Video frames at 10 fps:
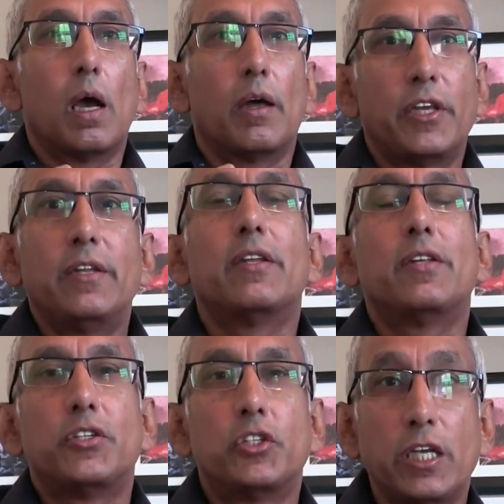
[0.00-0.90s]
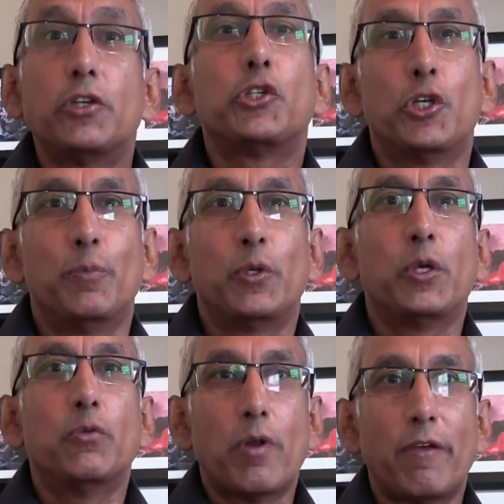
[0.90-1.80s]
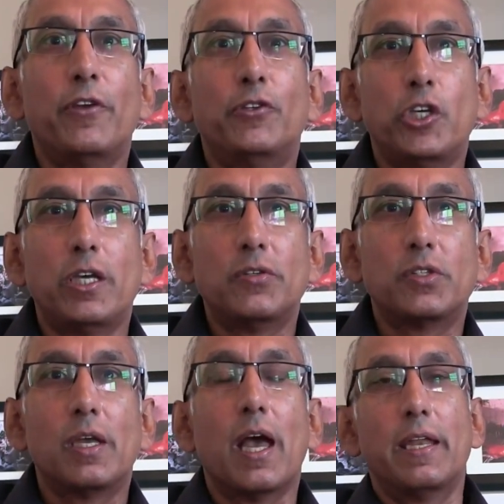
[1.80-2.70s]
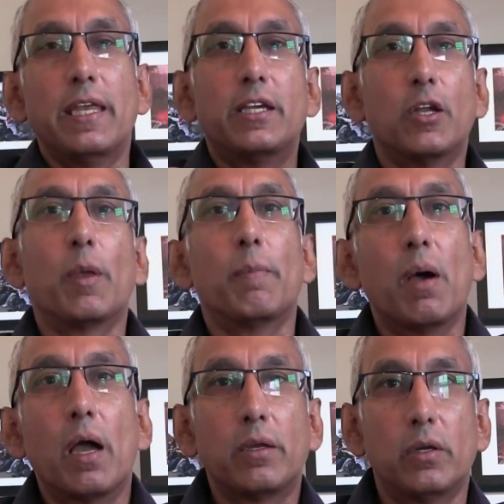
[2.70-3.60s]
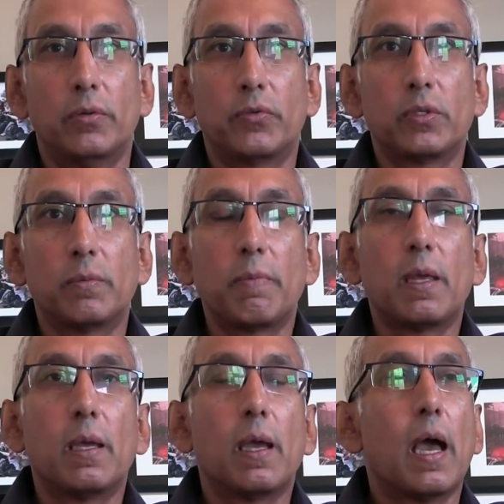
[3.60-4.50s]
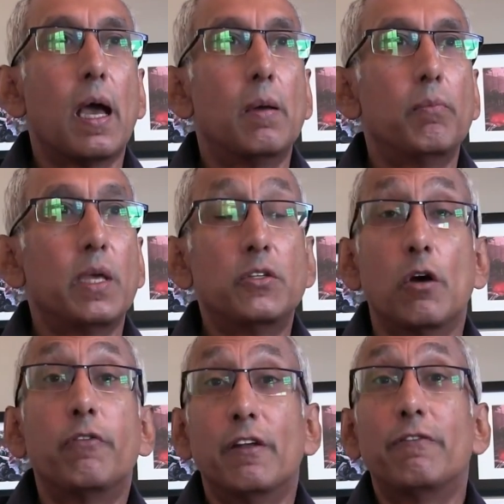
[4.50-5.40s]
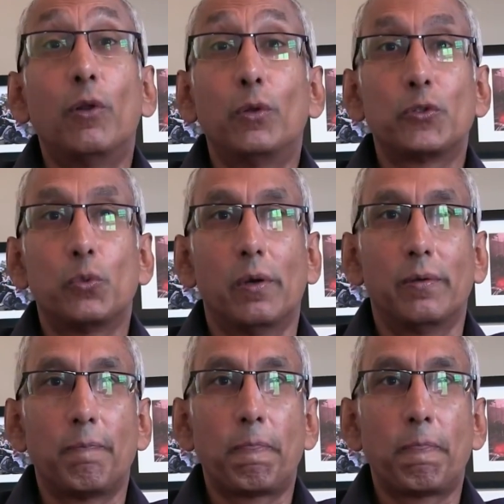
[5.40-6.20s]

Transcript: I think the distinction between refugees and economic migrants um, is often a false one.